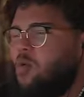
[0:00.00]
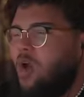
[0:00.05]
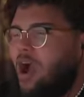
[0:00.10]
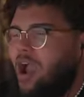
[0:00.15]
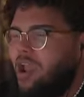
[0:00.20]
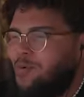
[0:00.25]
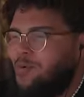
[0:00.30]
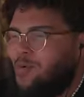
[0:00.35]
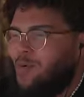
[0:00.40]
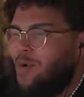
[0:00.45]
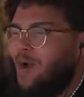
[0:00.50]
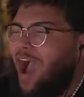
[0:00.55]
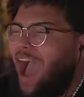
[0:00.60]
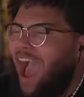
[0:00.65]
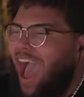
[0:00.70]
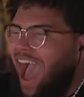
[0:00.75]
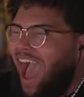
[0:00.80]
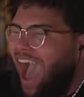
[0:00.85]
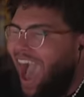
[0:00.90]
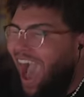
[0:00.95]
why you keep
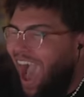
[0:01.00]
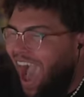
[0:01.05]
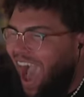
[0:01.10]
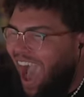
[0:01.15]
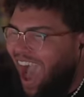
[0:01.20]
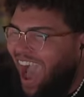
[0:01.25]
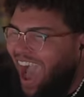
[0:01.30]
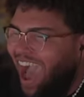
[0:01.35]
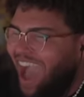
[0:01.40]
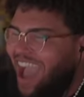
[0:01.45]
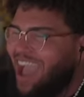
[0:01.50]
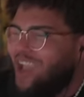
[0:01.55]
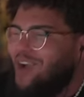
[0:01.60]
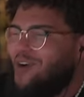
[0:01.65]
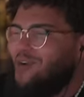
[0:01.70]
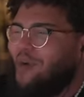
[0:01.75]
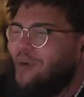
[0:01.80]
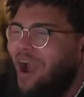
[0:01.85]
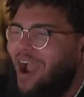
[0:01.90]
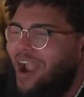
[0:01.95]
that right now?
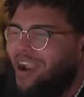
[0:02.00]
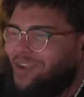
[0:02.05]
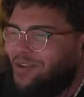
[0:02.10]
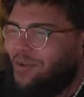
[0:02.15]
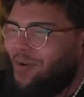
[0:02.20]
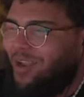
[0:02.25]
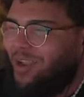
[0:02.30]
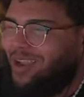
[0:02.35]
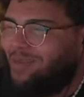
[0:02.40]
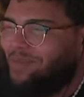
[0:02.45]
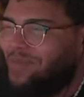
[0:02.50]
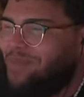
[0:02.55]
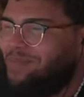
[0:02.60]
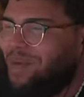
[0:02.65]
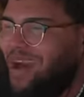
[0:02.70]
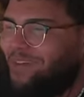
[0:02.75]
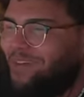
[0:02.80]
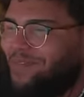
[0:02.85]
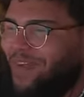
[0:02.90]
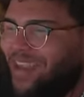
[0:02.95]
Why are you all up in
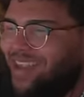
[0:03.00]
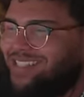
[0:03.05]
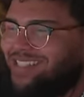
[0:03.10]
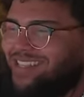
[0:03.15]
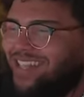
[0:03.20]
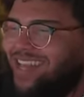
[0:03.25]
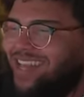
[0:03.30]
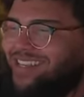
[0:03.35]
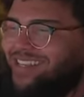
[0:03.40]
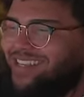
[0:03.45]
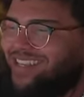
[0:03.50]
my face like